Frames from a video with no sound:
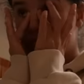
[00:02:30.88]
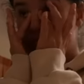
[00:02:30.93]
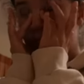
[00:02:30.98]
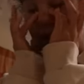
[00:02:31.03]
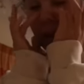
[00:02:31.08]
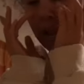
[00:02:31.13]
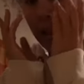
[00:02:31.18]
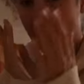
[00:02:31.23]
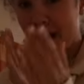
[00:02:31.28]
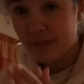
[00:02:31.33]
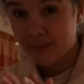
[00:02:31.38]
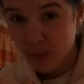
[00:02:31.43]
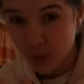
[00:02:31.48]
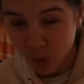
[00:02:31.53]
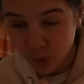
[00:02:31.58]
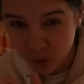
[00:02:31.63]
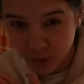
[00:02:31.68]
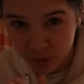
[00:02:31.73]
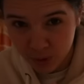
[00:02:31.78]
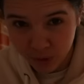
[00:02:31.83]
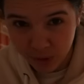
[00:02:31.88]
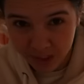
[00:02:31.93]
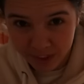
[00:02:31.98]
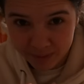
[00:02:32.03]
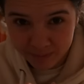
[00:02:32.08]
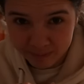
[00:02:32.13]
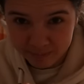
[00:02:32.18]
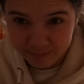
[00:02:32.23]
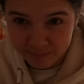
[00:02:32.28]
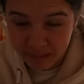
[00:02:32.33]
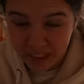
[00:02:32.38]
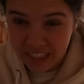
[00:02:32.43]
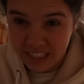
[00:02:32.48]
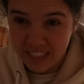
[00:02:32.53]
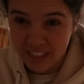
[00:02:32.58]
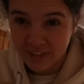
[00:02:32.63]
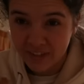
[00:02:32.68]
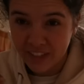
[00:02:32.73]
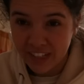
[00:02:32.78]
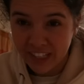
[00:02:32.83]
But I have to hold strong because
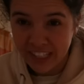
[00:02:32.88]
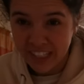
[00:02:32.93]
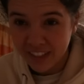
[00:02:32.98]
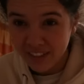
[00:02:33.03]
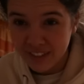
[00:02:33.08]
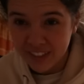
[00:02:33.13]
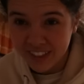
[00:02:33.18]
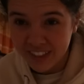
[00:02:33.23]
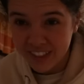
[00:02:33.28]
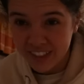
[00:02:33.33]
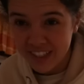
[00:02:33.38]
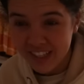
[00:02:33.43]
if I give into